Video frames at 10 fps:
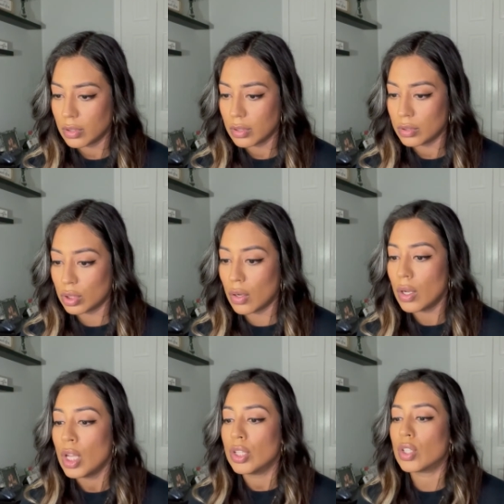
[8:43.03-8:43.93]

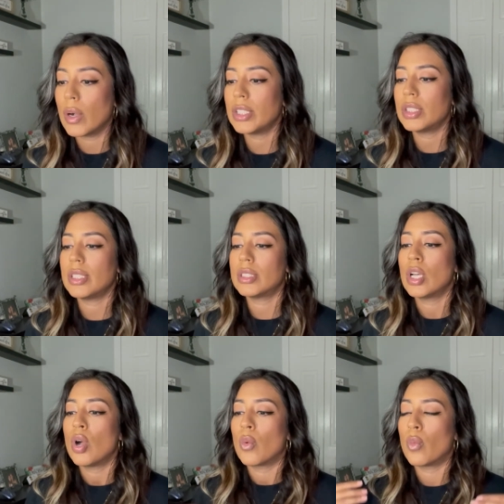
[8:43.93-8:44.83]
So the question is,
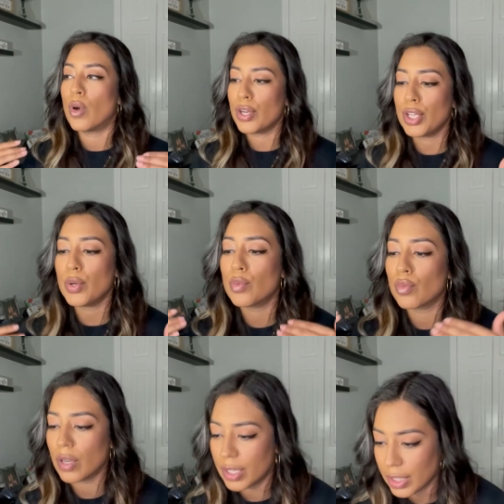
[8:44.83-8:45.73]
what are you
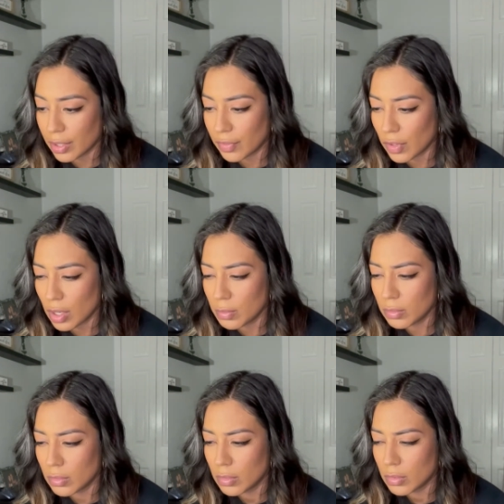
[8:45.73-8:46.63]
running from
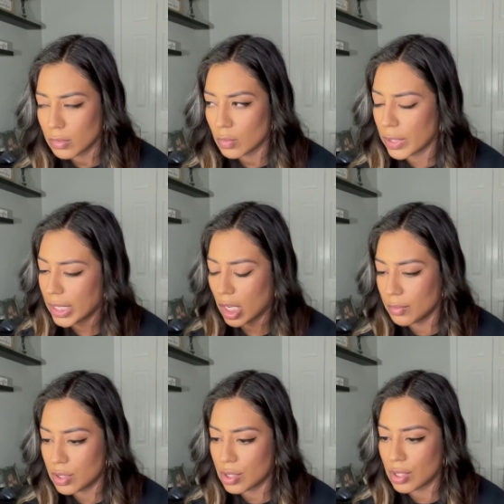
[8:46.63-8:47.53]
when it
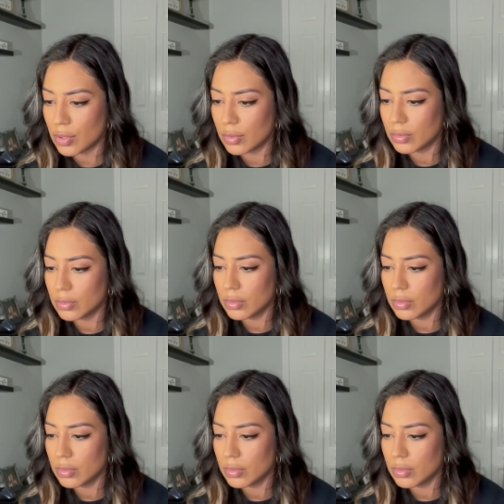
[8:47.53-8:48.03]
comes to you.